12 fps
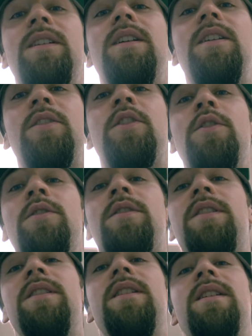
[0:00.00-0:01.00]
It's good
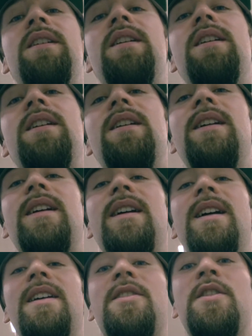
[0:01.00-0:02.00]

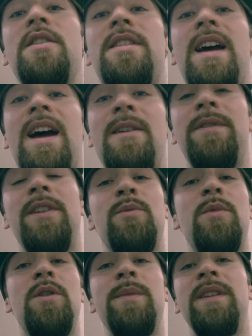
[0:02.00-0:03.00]
it's good to have these
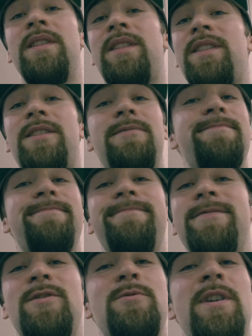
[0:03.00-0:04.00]
moments
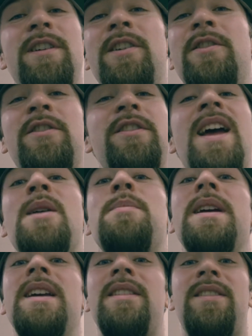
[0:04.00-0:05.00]
where you're just at
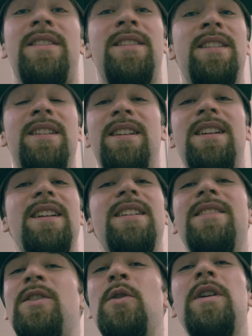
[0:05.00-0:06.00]
peace,
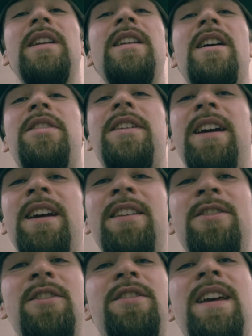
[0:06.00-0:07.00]
doing nothing
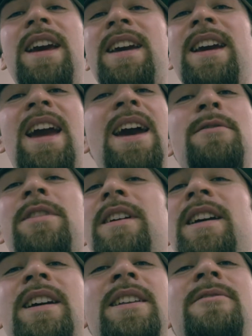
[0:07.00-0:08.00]
and just taking everything in.